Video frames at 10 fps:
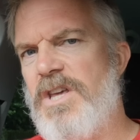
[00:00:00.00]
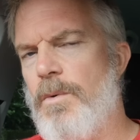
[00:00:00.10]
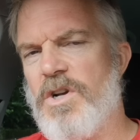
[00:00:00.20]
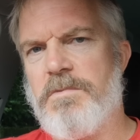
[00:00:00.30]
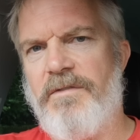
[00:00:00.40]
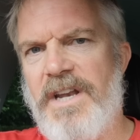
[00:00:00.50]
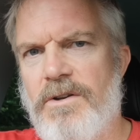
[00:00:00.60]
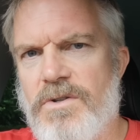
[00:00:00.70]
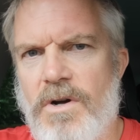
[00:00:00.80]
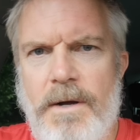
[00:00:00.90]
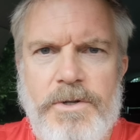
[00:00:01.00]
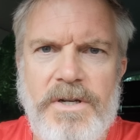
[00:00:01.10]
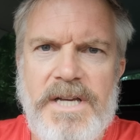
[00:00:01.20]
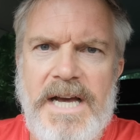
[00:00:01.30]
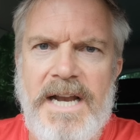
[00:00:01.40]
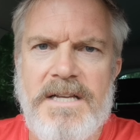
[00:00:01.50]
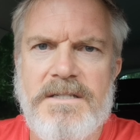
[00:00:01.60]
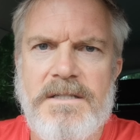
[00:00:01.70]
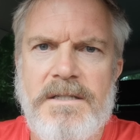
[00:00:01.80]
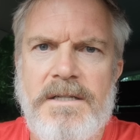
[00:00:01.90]
whether you watch my videos or not, couldn't care
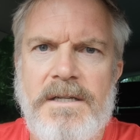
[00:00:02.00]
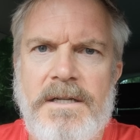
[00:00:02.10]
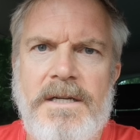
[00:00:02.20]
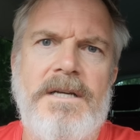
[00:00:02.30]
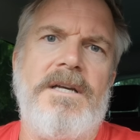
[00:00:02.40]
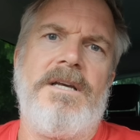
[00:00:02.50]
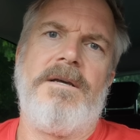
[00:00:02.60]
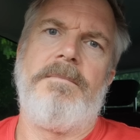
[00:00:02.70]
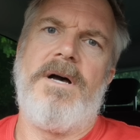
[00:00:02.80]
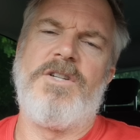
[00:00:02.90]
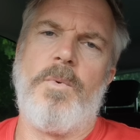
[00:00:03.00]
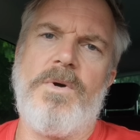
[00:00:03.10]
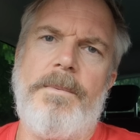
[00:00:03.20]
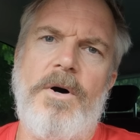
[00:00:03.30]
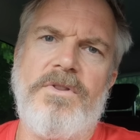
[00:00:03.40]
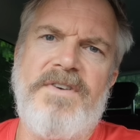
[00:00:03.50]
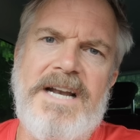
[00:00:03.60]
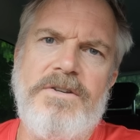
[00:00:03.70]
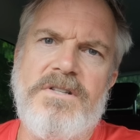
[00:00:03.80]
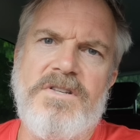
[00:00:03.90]
less. I just want to uphold the
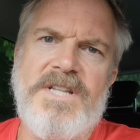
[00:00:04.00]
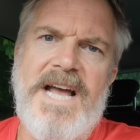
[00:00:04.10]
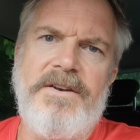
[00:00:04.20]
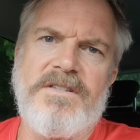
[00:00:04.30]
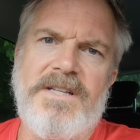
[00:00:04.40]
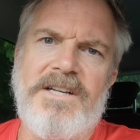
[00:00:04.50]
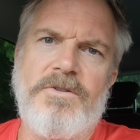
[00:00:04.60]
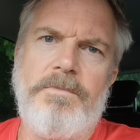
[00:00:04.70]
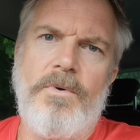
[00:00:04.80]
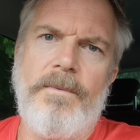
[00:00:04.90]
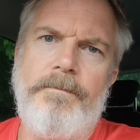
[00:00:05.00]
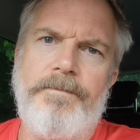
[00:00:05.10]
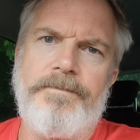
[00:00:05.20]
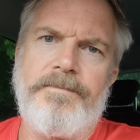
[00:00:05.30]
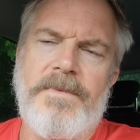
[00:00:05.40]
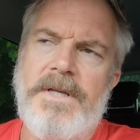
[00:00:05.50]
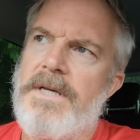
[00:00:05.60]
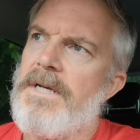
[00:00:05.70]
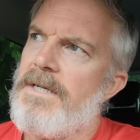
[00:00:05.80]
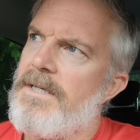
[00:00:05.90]
values and the standards. I think that's important.
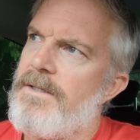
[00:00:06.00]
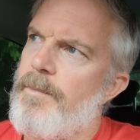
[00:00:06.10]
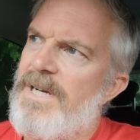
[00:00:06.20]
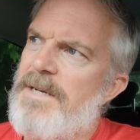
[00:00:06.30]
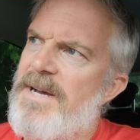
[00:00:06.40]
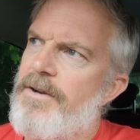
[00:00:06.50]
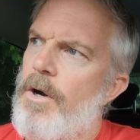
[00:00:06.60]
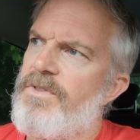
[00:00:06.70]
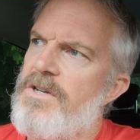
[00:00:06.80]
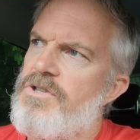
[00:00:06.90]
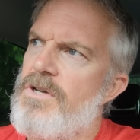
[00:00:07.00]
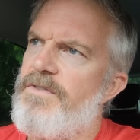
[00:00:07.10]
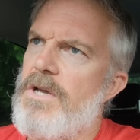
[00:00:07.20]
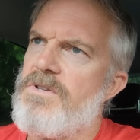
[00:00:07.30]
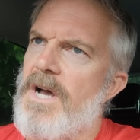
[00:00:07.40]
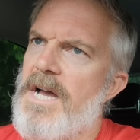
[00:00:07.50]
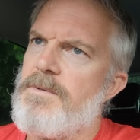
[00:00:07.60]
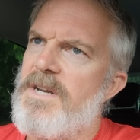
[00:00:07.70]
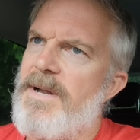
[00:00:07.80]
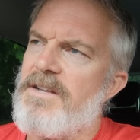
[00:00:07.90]
We need to be able to hold those two views,
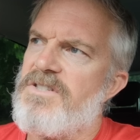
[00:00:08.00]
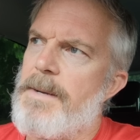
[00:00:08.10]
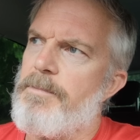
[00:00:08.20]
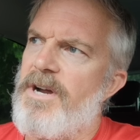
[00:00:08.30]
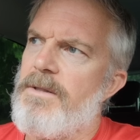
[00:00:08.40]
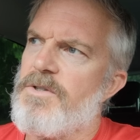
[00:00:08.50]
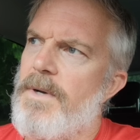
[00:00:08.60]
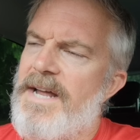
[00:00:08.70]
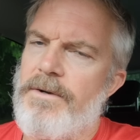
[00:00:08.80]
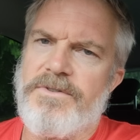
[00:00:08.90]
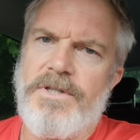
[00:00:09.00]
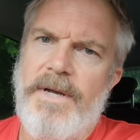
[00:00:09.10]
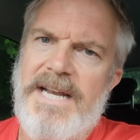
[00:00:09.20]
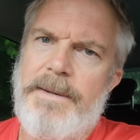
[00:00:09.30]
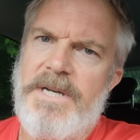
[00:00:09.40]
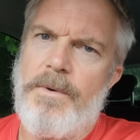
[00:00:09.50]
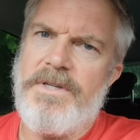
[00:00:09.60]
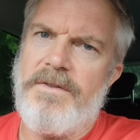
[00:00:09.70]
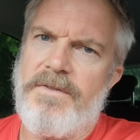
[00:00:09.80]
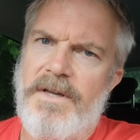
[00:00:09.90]
guys. We need to be able to separate, and that's what adults do. Hey, let me know
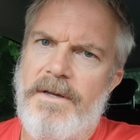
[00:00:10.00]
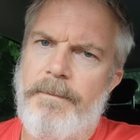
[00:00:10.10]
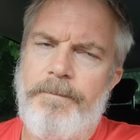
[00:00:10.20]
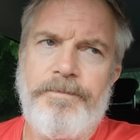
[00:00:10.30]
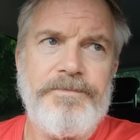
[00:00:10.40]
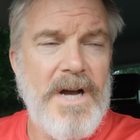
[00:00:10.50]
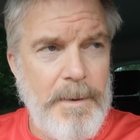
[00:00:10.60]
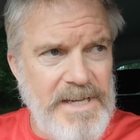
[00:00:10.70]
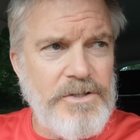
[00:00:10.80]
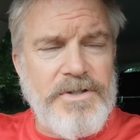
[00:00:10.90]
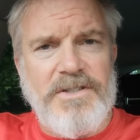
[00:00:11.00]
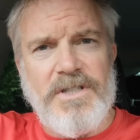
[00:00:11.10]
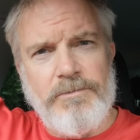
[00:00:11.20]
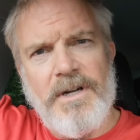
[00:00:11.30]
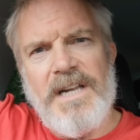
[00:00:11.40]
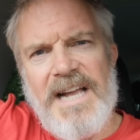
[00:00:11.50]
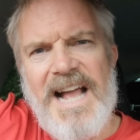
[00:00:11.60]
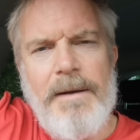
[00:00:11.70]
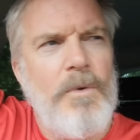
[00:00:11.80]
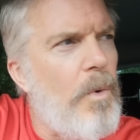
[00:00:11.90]
what you think. I'm interested, really
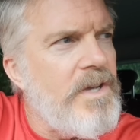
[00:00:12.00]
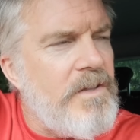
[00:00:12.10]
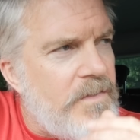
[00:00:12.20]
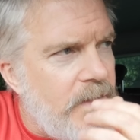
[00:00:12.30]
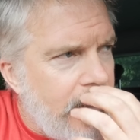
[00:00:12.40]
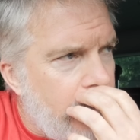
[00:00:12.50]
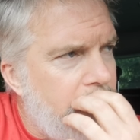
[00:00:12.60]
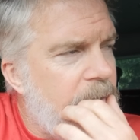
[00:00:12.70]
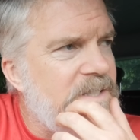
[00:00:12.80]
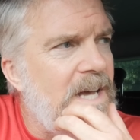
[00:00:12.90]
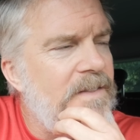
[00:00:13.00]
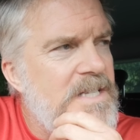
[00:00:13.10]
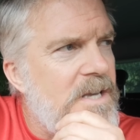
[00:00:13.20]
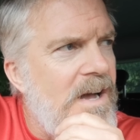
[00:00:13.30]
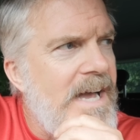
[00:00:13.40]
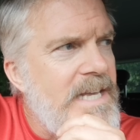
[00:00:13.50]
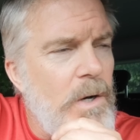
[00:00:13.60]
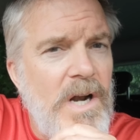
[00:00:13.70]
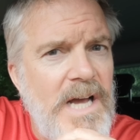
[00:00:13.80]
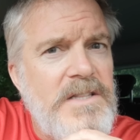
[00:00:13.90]
am, what you think. Because this guy,
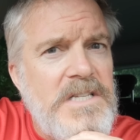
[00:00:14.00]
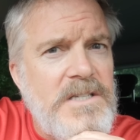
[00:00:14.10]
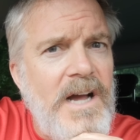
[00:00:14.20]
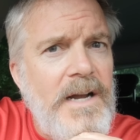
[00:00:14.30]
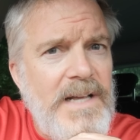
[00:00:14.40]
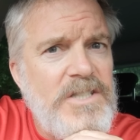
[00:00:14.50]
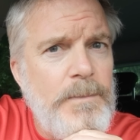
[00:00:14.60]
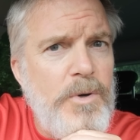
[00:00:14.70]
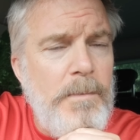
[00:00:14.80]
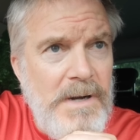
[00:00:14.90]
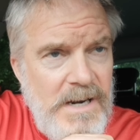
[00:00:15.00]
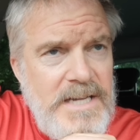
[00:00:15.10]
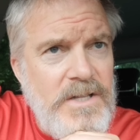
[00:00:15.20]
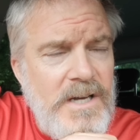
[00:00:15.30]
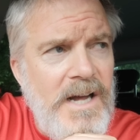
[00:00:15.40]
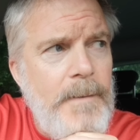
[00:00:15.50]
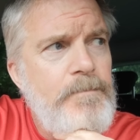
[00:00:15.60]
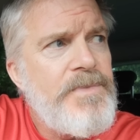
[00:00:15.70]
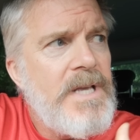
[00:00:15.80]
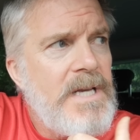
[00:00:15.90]
you know, I like this guy. That's the problem. I like the guy.
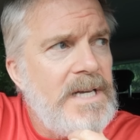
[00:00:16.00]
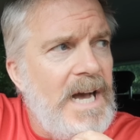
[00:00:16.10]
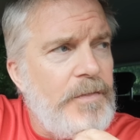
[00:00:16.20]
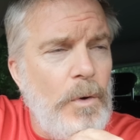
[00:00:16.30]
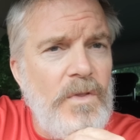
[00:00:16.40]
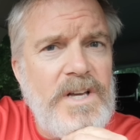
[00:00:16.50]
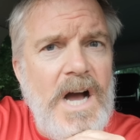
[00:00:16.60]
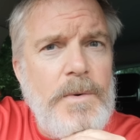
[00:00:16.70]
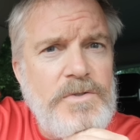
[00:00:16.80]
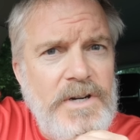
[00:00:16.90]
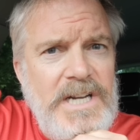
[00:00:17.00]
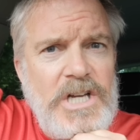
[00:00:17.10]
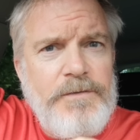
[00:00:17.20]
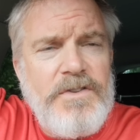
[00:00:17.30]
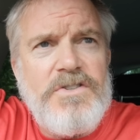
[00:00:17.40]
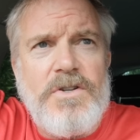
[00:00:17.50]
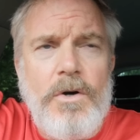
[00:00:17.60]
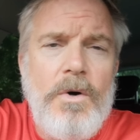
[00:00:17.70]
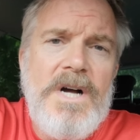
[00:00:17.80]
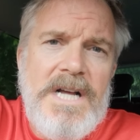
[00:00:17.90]
I thought the guy was really good for the
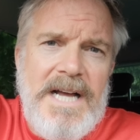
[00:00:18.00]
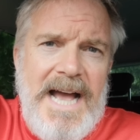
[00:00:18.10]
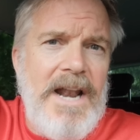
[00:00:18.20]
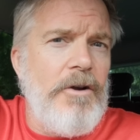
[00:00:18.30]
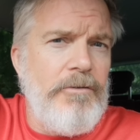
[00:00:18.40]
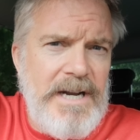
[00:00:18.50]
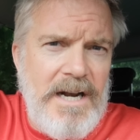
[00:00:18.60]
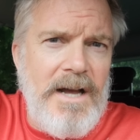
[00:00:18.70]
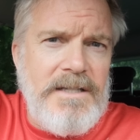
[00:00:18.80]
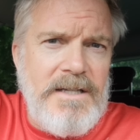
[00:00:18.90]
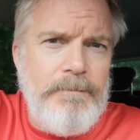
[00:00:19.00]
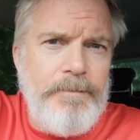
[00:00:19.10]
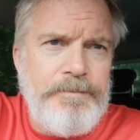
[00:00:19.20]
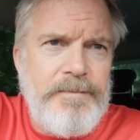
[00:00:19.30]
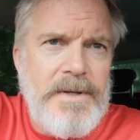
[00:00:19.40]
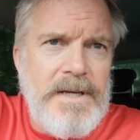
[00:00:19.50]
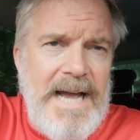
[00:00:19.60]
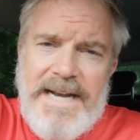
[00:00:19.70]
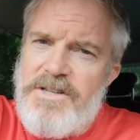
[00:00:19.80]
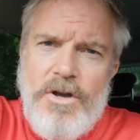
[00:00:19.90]
school, and I really liked him.
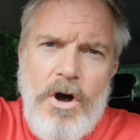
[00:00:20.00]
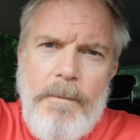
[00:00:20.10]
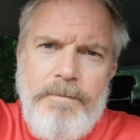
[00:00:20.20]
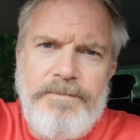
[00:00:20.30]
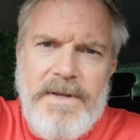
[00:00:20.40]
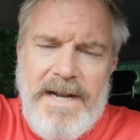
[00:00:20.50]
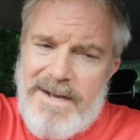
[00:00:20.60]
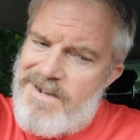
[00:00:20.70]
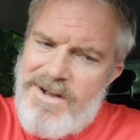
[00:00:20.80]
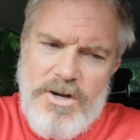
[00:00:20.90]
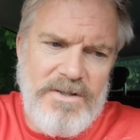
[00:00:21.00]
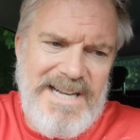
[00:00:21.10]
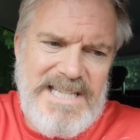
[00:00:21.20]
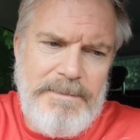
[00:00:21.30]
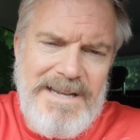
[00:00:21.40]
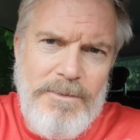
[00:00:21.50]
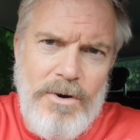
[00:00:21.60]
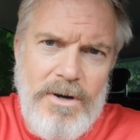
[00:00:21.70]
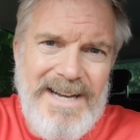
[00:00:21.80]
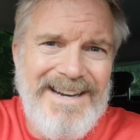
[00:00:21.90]
And he's gone. And I can't contact him
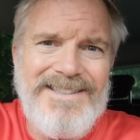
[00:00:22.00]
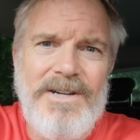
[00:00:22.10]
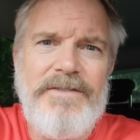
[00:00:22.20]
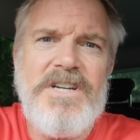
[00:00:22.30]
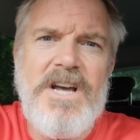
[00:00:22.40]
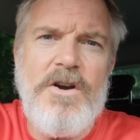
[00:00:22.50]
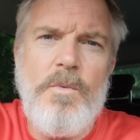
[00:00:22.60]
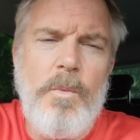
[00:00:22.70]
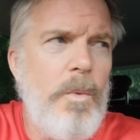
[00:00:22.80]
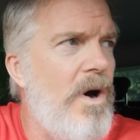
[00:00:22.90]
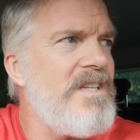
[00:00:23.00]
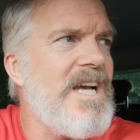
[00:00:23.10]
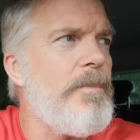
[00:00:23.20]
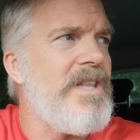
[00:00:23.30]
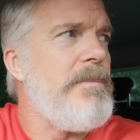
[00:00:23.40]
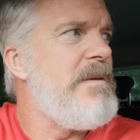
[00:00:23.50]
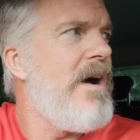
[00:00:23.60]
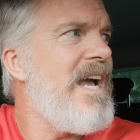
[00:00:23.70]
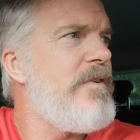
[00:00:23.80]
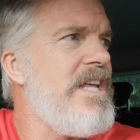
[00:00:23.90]
anymore, and I don't even know what is up with him. He
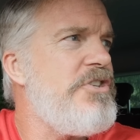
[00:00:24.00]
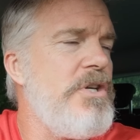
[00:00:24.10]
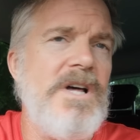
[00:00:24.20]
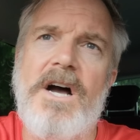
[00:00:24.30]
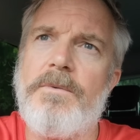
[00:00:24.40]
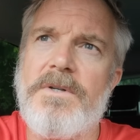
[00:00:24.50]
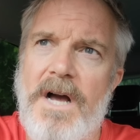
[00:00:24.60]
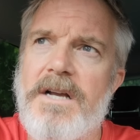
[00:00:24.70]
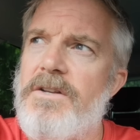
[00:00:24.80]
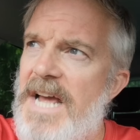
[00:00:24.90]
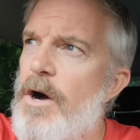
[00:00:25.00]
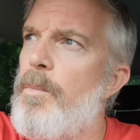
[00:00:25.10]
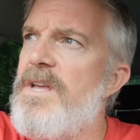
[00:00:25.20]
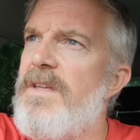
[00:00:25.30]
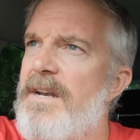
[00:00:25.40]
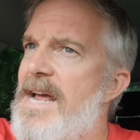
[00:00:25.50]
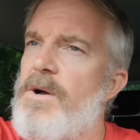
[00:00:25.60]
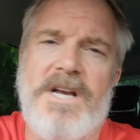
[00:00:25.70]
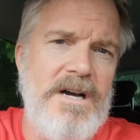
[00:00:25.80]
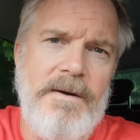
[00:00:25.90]
might have an issue that I could help with, and
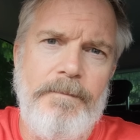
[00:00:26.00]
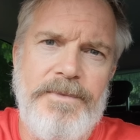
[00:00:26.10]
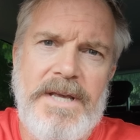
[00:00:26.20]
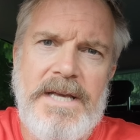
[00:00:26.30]
now I can't.